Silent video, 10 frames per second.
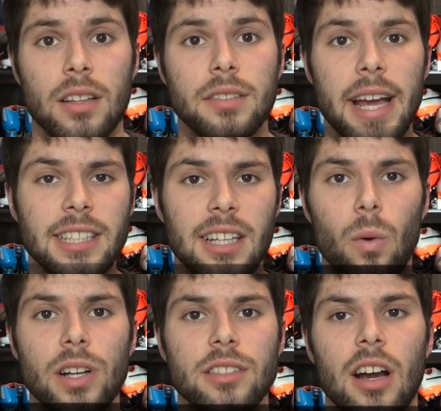Next, I
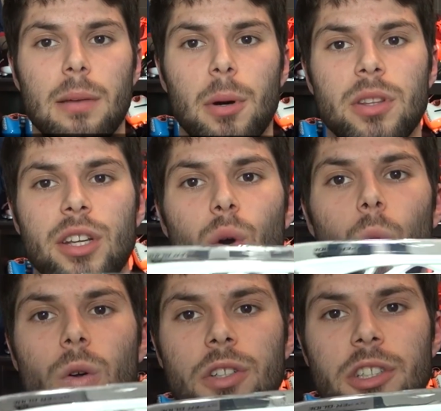want to talk about the
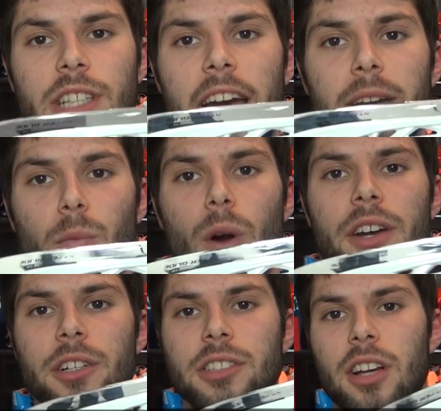holders and
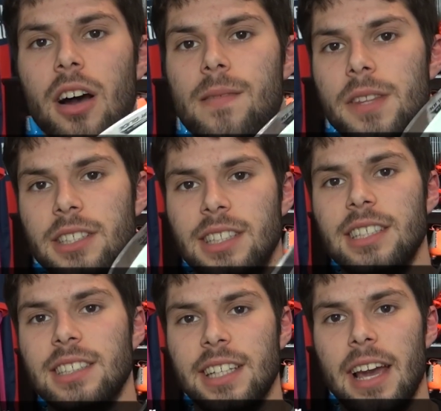runners of the
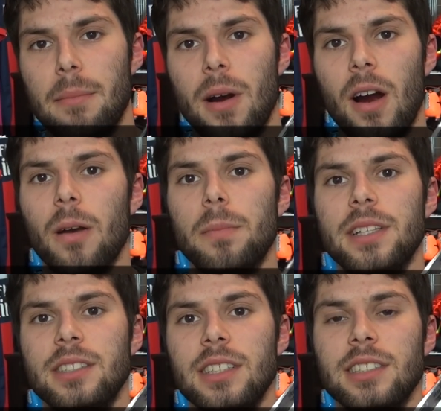CCM
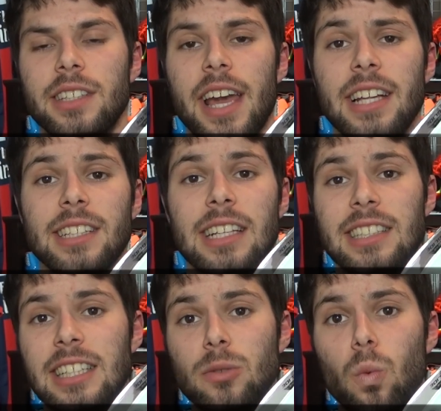RBZ skates,
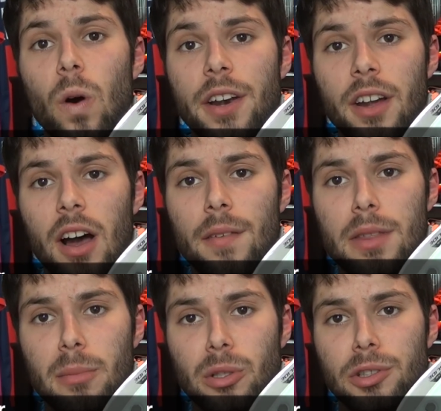as it is one
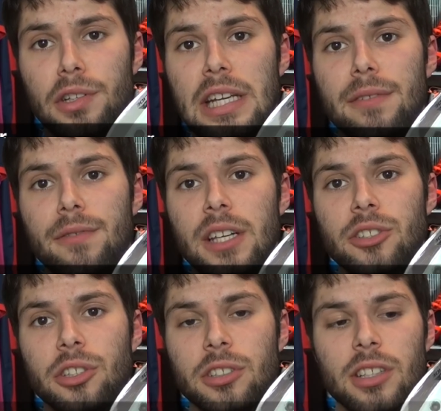of the most unique
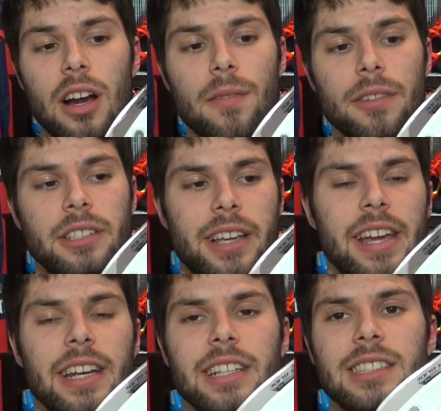features of the
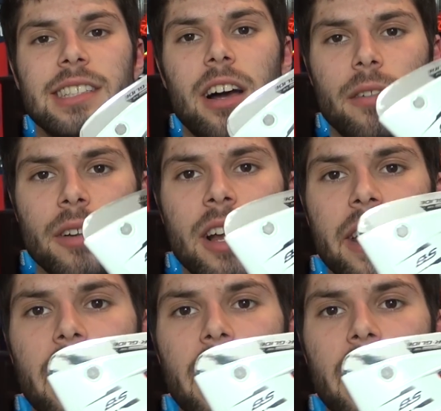skate itself.